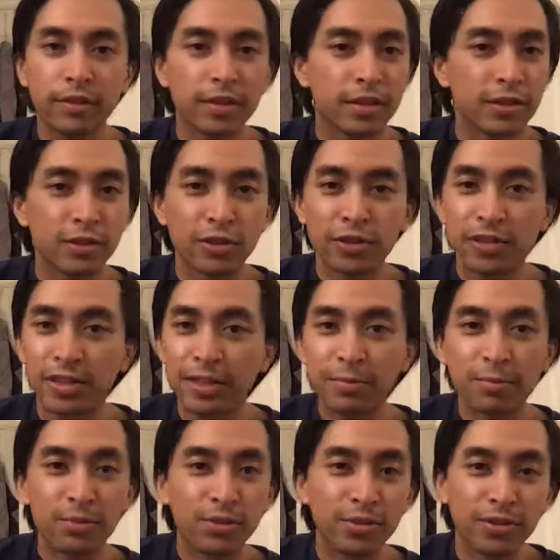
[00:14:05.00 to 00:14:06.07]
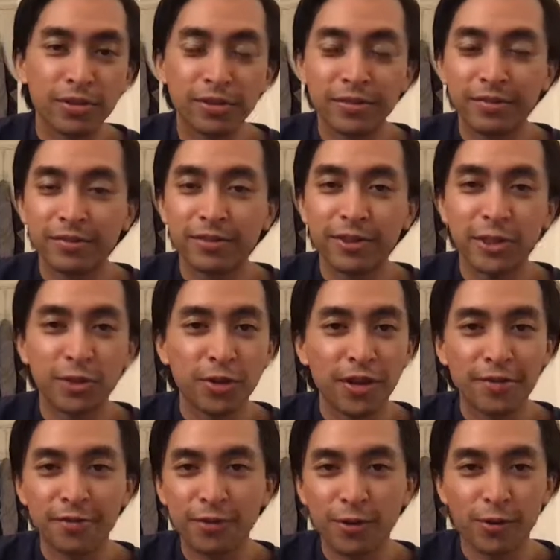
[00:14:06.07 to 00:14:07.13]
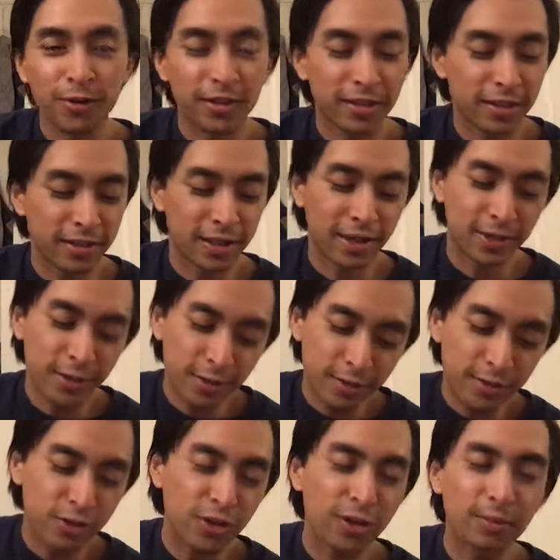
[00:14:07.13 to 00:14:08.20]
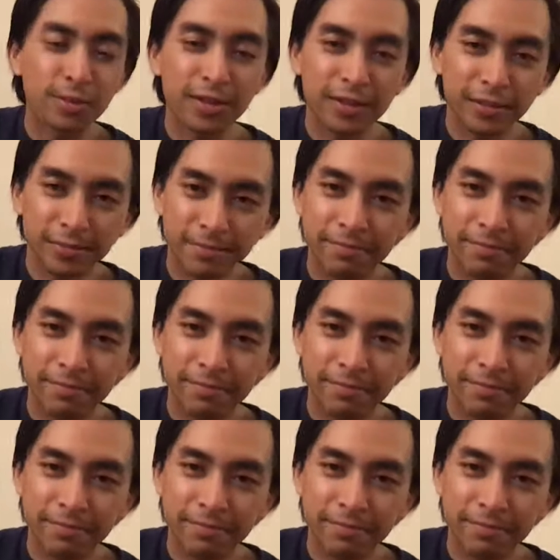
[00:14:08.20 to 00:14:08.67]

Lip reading: Simple, straightforward. I could have strummed it,